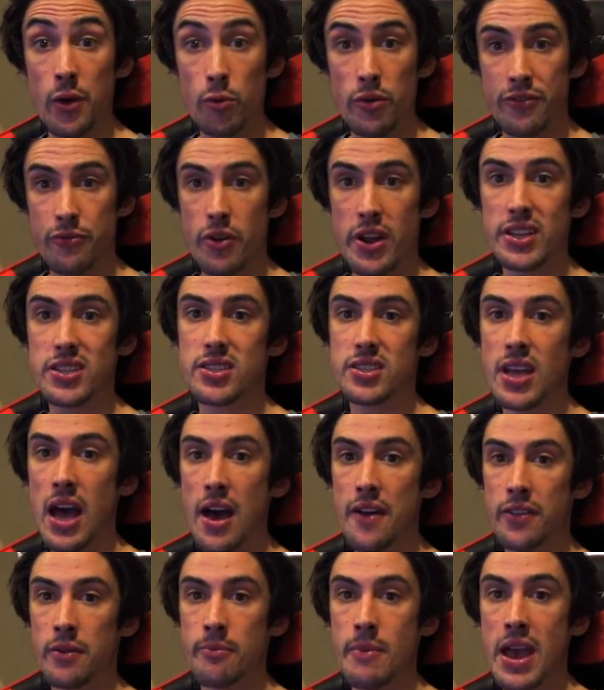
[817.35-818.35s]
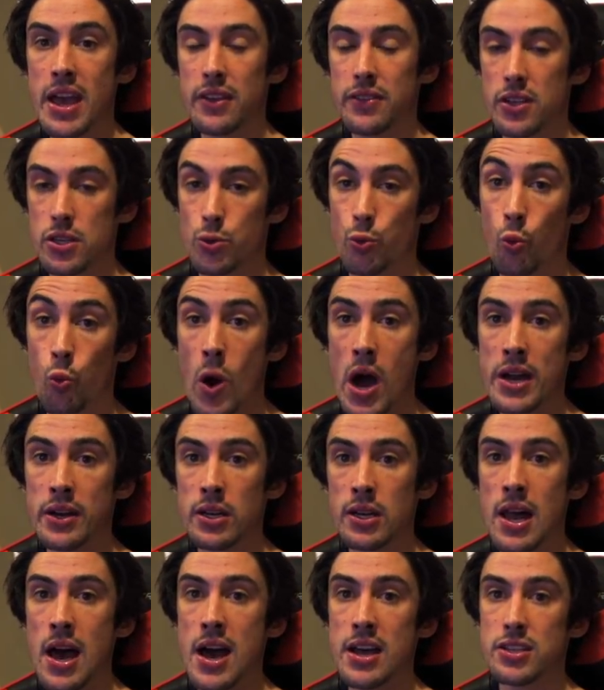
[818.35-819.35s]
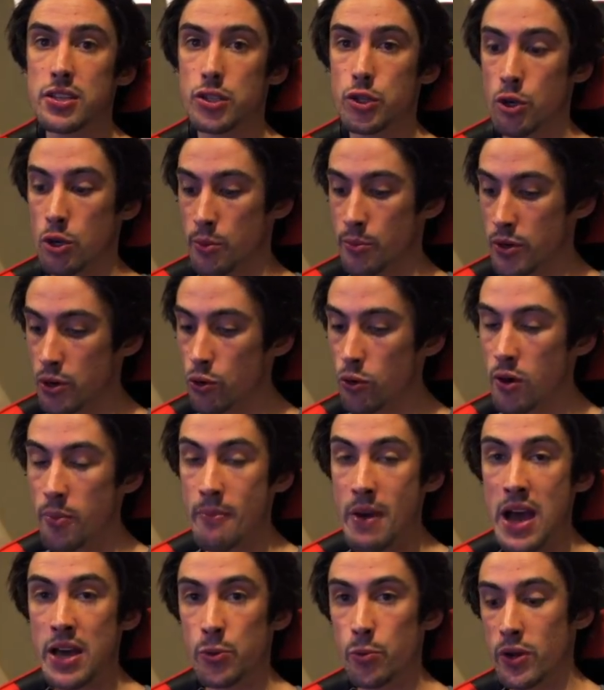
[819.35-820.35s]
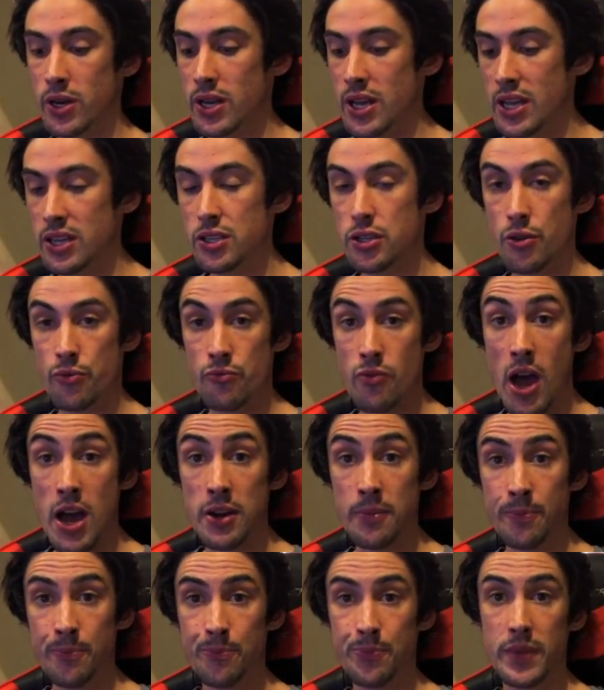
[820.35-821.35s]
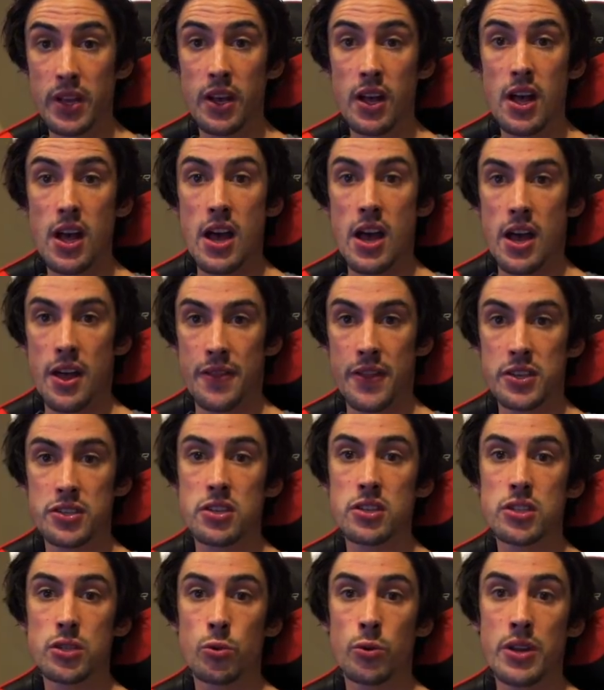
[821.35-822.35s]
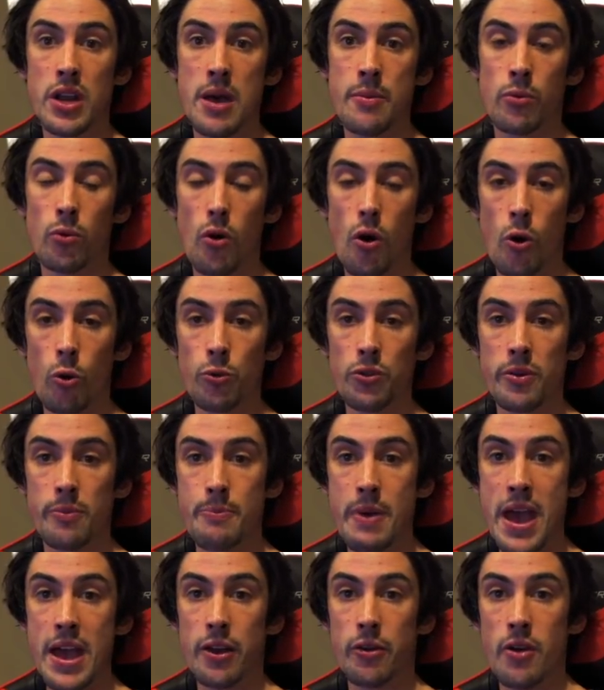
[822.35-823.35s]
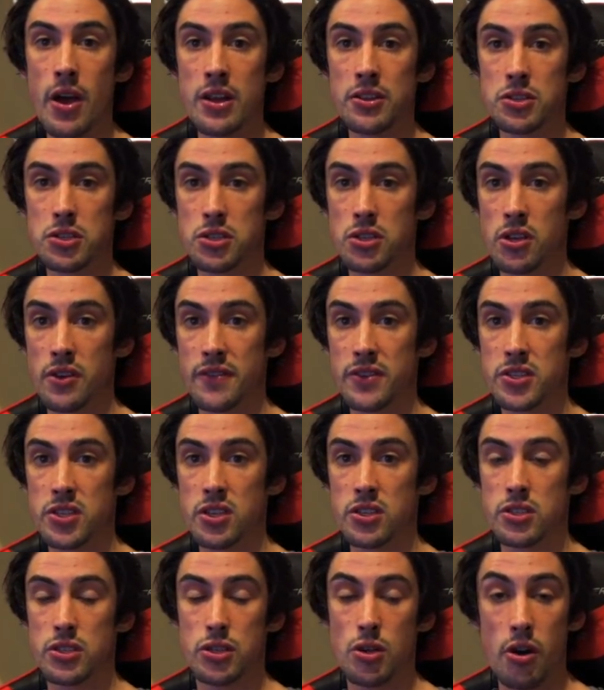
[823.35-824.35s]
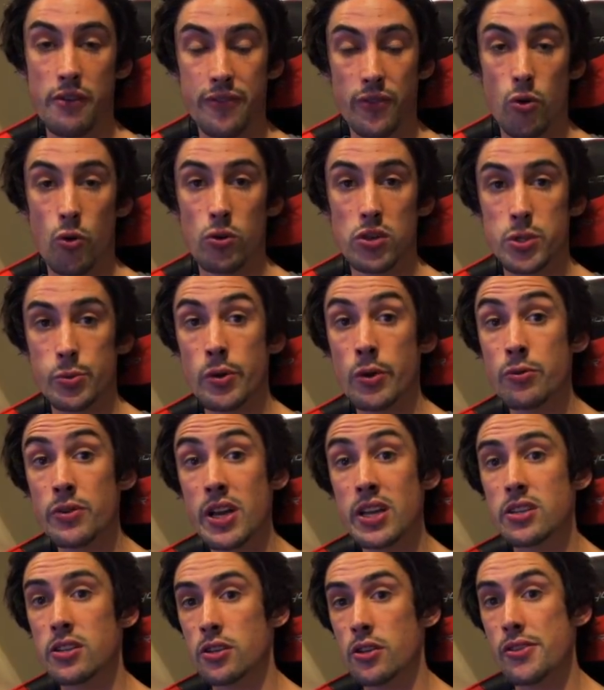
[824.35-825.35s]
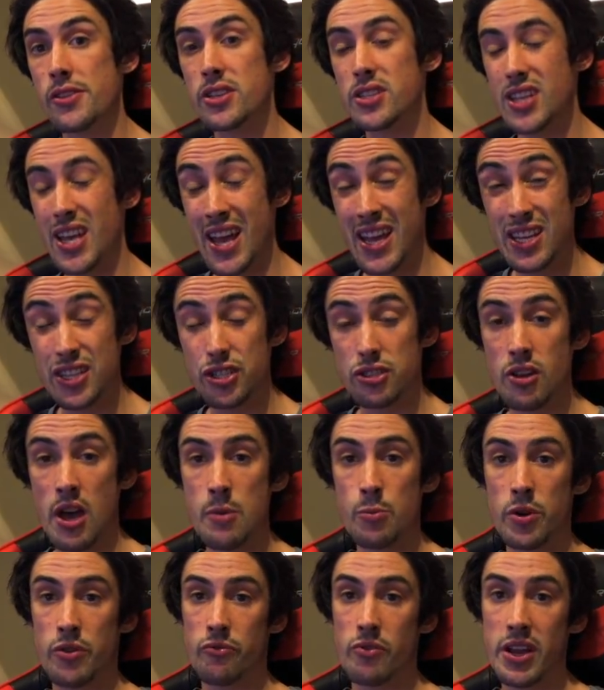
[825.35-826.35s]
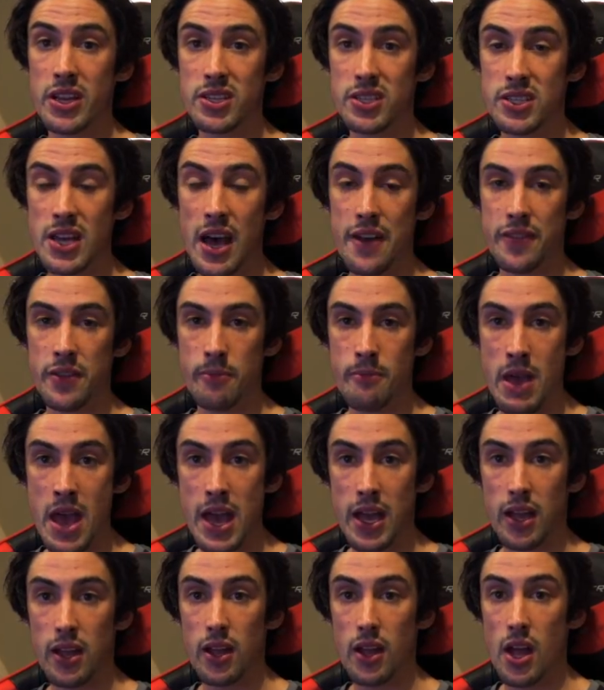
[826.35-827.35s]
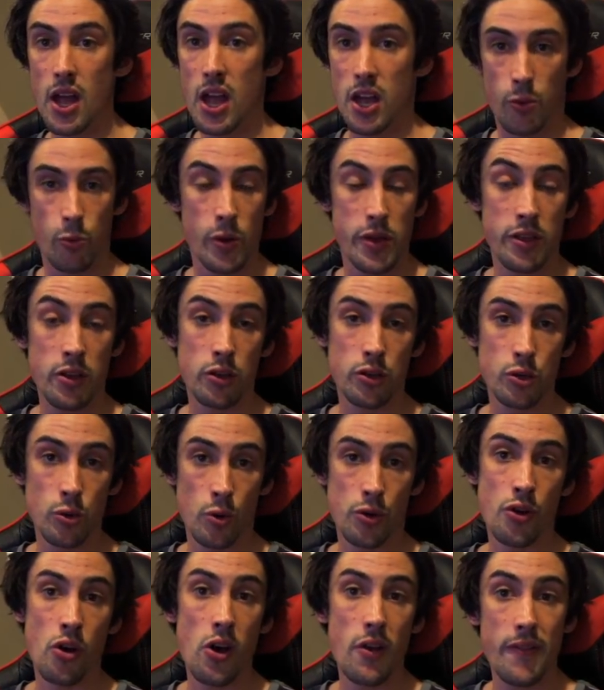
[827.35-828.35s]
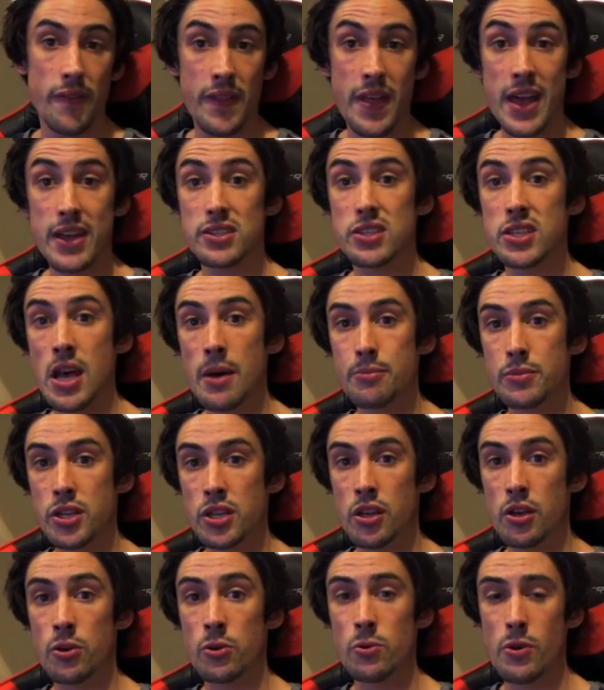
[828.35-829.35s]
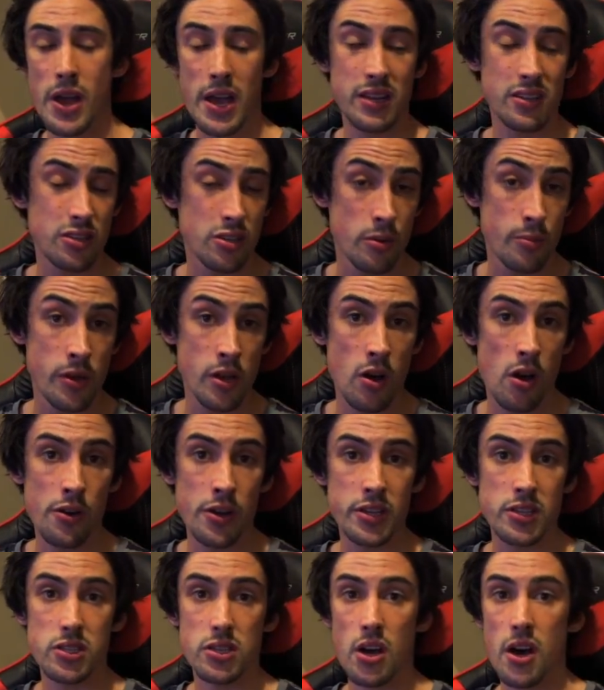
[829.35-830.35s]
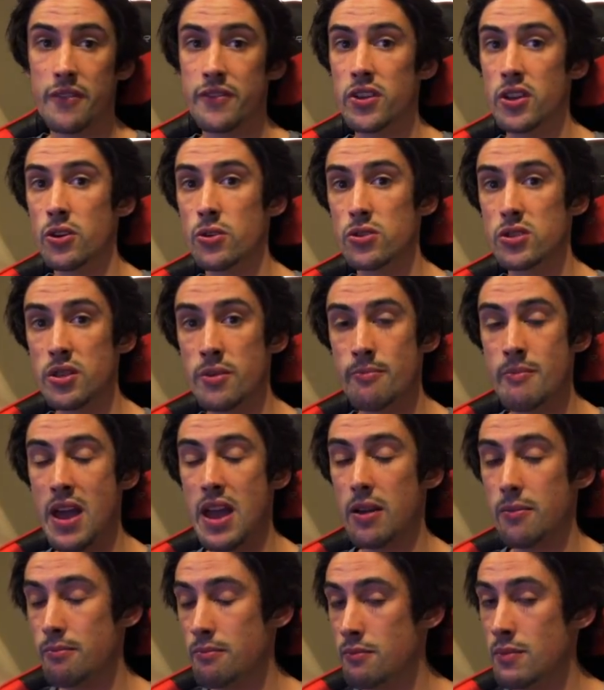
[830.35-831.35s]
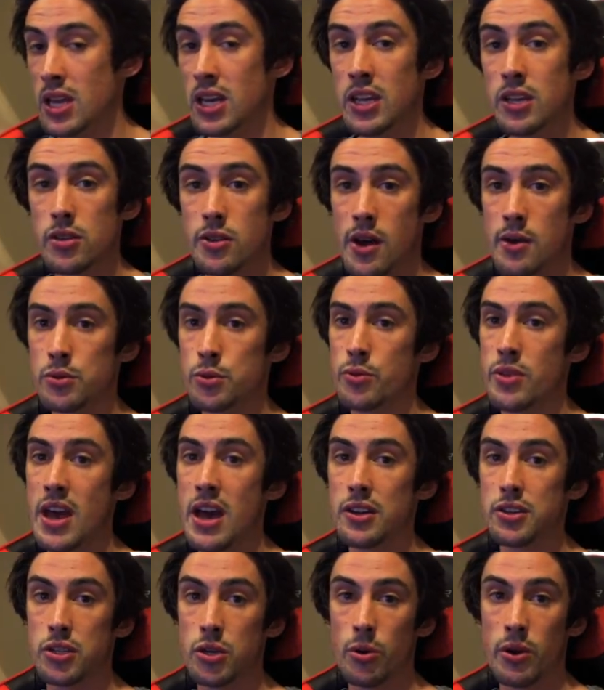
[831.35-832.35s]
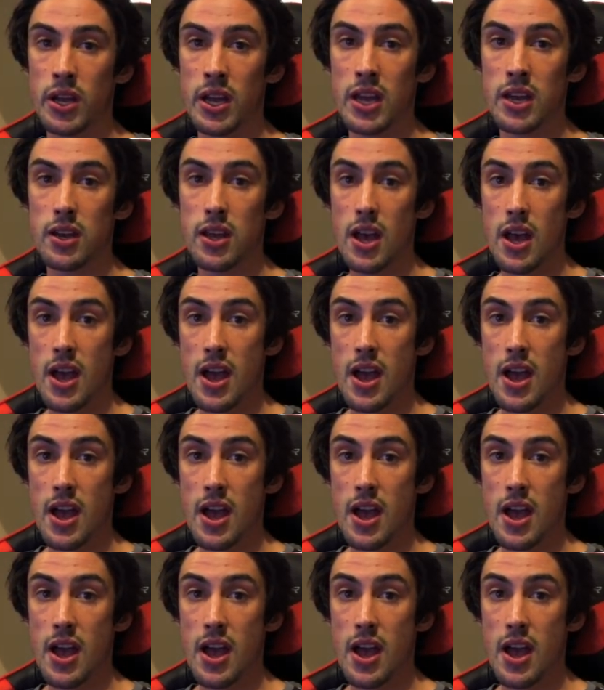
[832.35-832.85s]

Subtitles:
that we've restarted the Mac, there's one last terminal command we need to run. This is to enable all the background services, so of course we'll need to do this each time we restart the Mac. Whether you do or not, that's up to you, and to be honest, I've used the Mac many times without doing it,